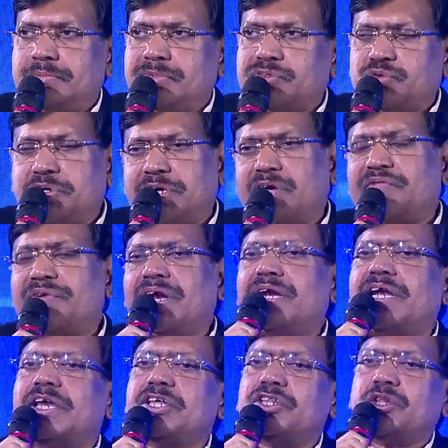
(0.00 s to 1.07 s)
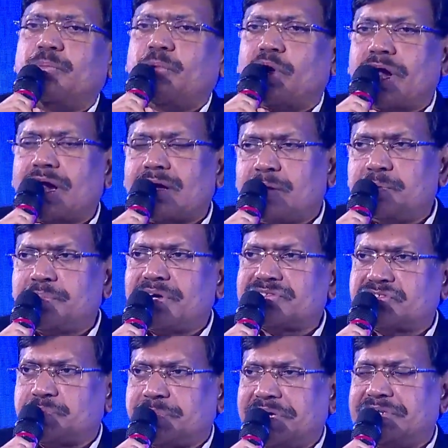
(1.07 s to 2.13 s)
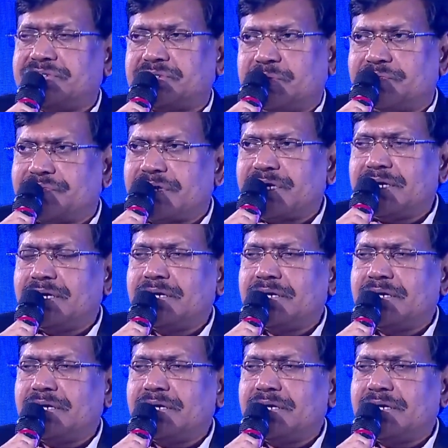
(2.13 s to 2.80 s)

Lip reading: So definitely the moral compass is being shifted,